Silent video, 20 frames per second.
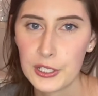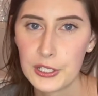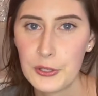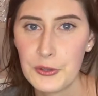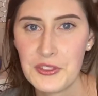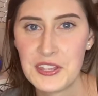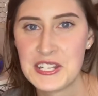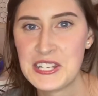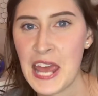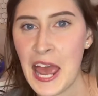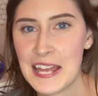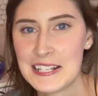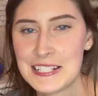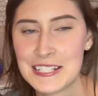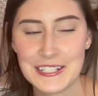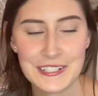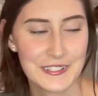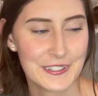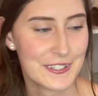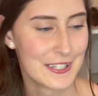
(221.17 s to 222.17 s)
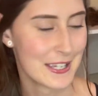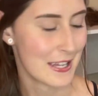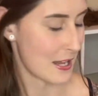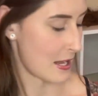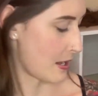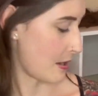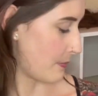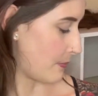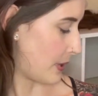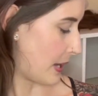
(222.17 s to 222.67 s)
you the tattoo,
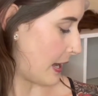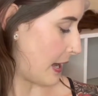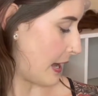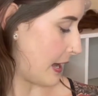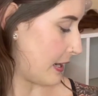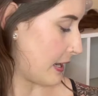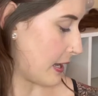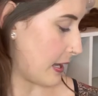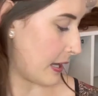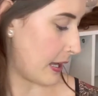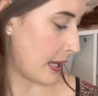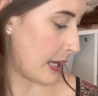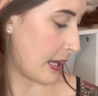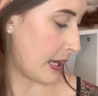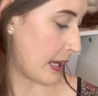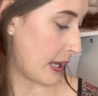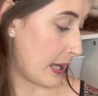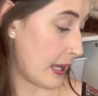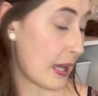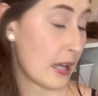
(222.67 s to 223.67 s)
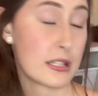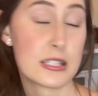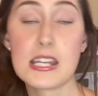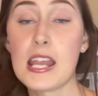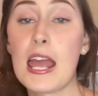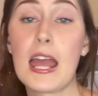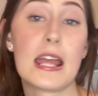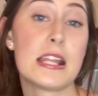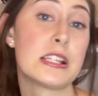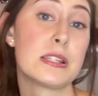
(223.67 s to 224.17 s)
but it,
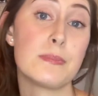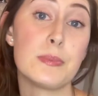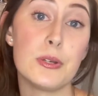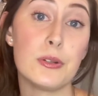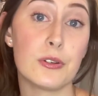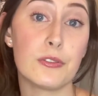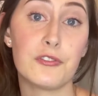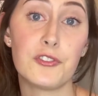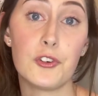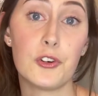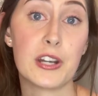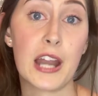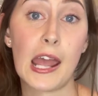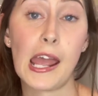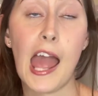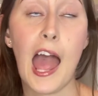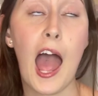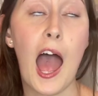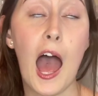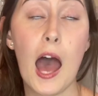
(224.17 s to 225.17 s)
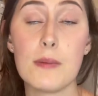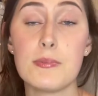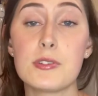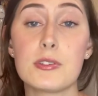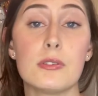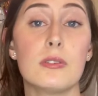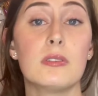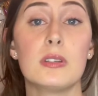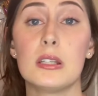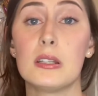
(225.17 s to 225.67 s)
it's beautiful and I
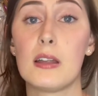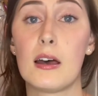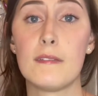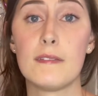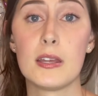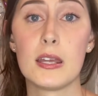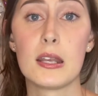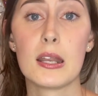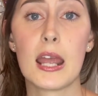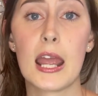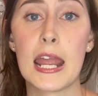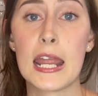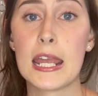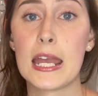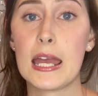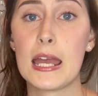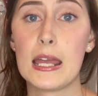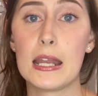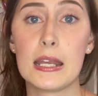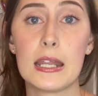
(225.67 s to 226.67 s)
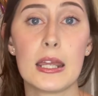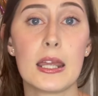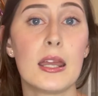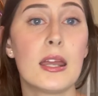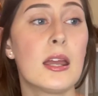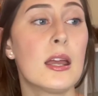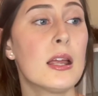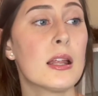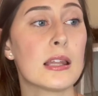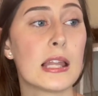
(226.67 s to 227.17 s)
absolutely love it. And
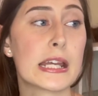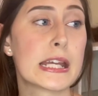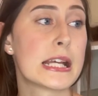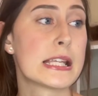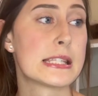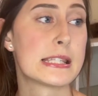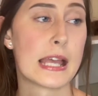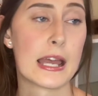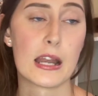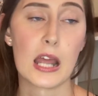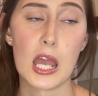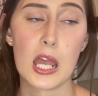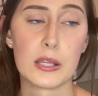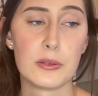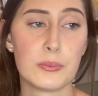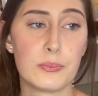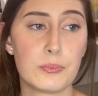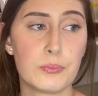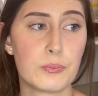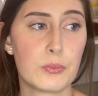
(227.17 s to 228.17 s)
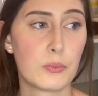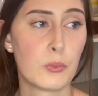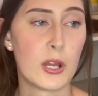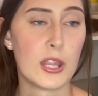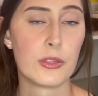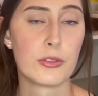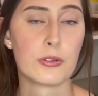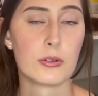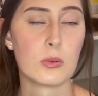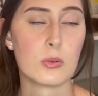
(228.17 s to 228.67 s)
like I said, I
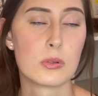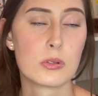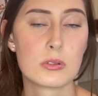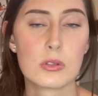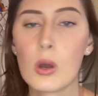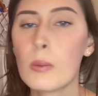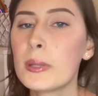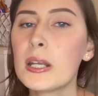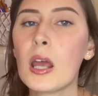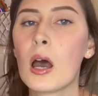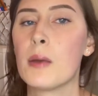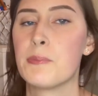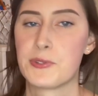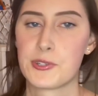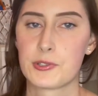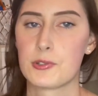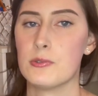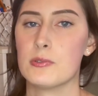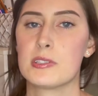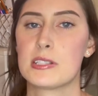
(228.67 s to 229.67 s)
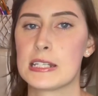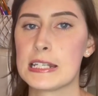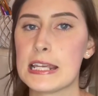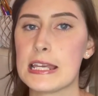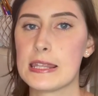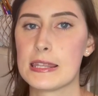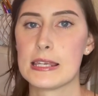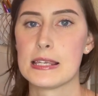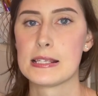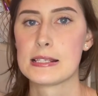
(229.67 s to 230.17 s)
went through so many obstacles to
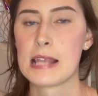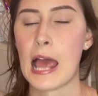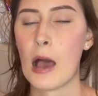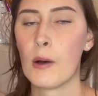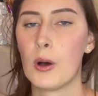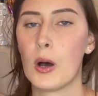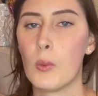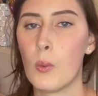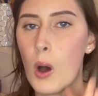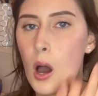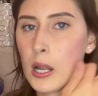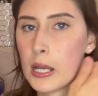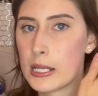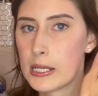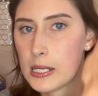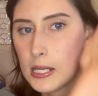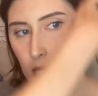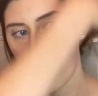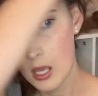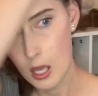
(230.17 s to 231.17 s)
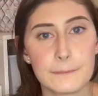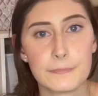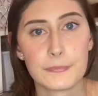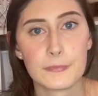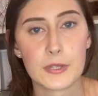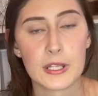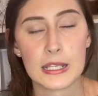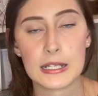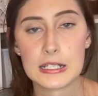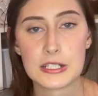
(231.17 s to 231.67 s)
get this how I wanted.
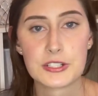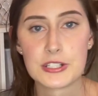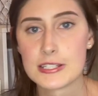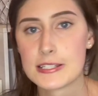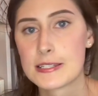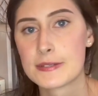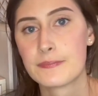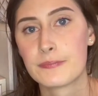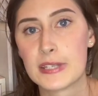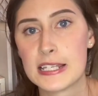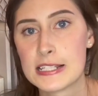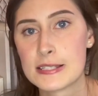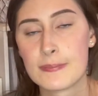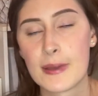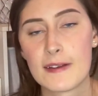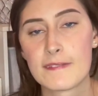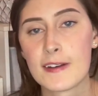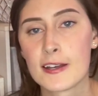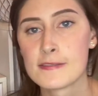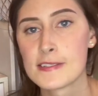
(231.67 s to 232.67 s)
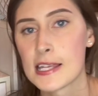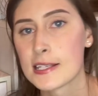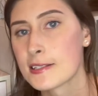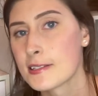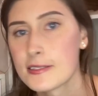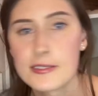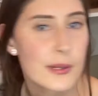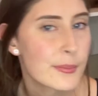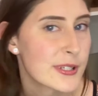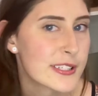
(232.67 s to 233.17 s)
And it's just, it's my five seconds
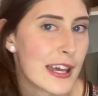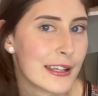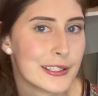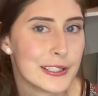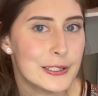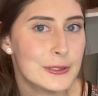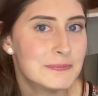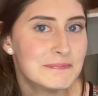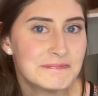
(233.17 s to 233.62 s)
of summer tattoo.